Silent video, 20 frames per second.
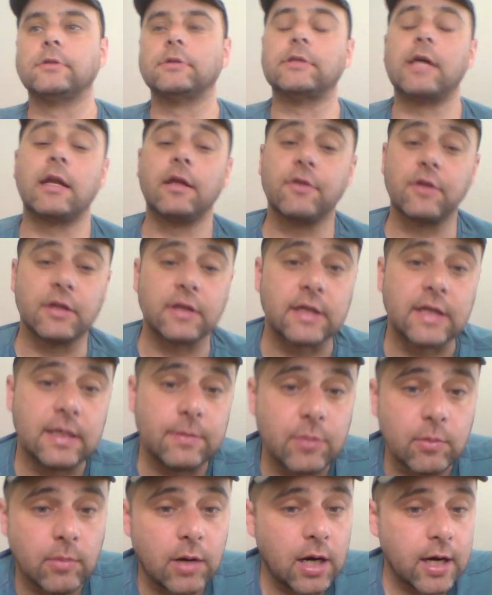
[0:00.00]
Anything to
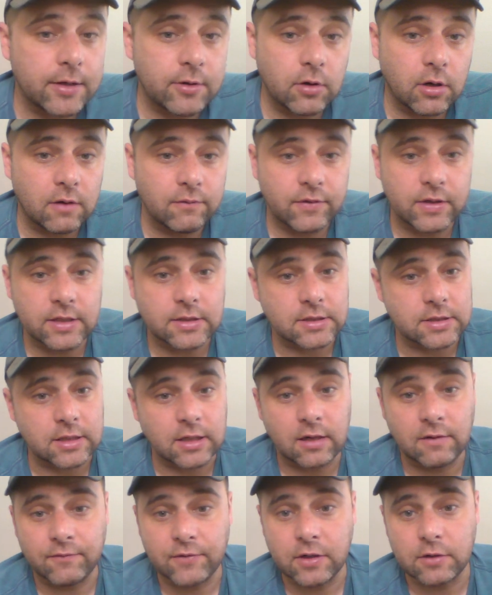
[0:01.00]
keep your mind off it, it's
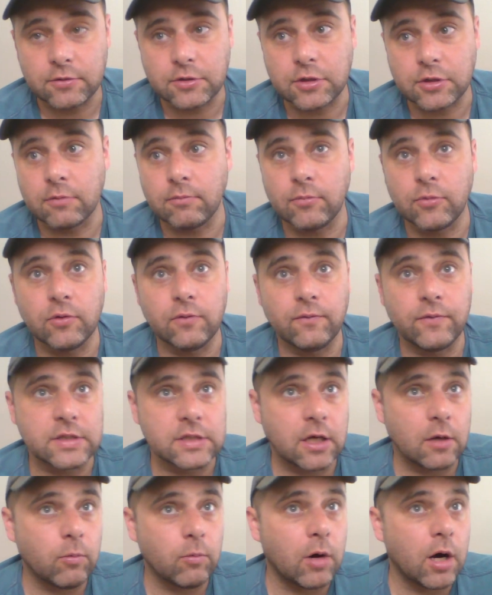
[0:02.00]
tough. You know, certain movies
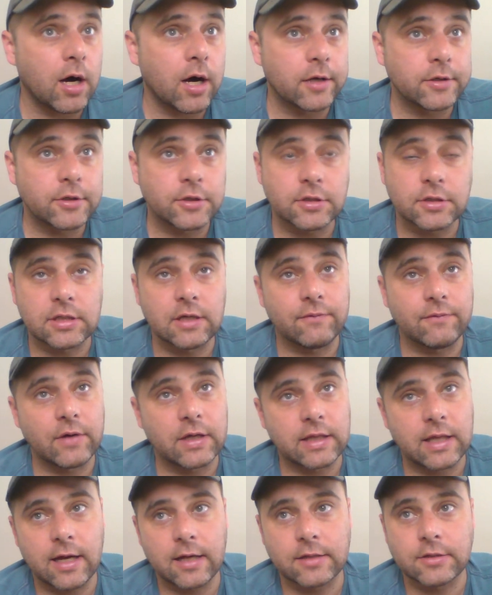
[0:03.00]
I'll watch and stuff
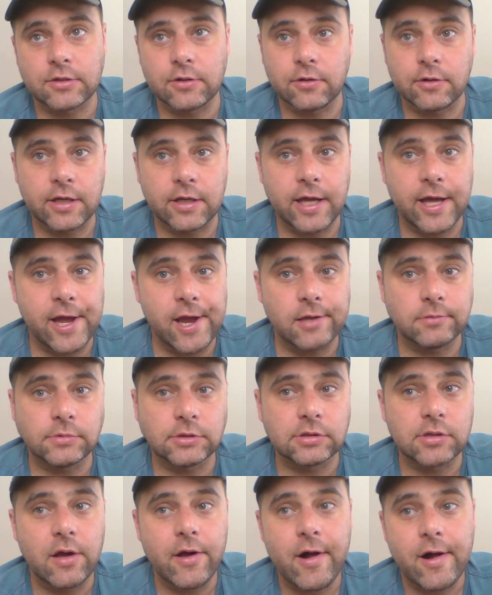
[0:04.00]
like that, certain games.
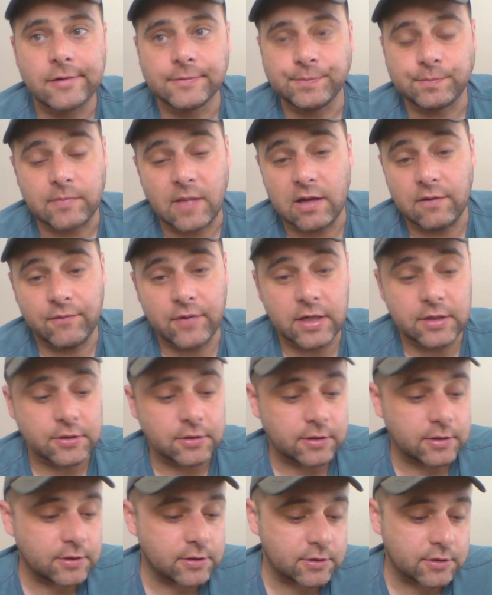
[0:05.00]
And
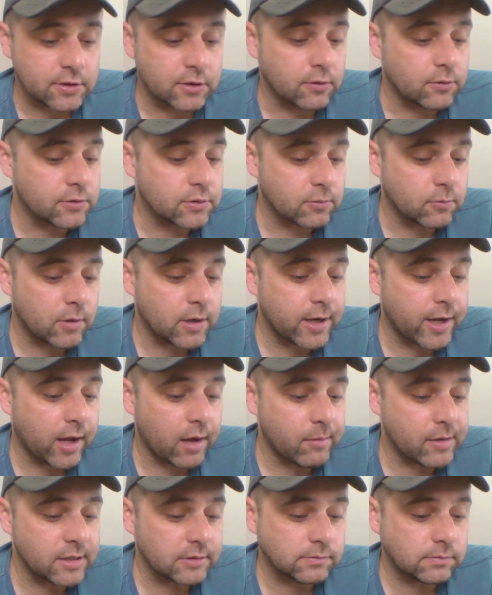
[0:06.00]
eventually it just goes away. I
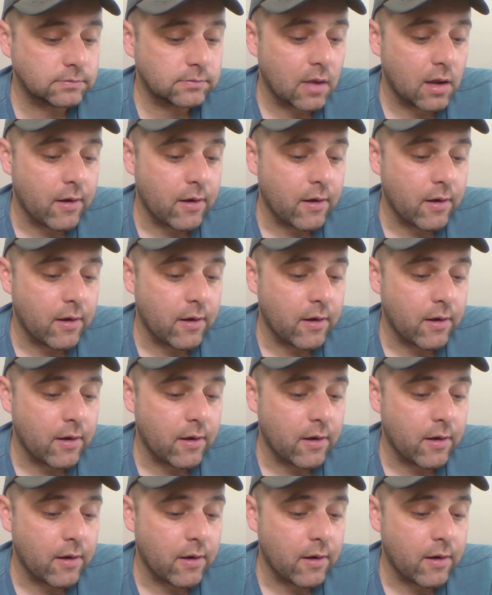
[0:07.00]
mean,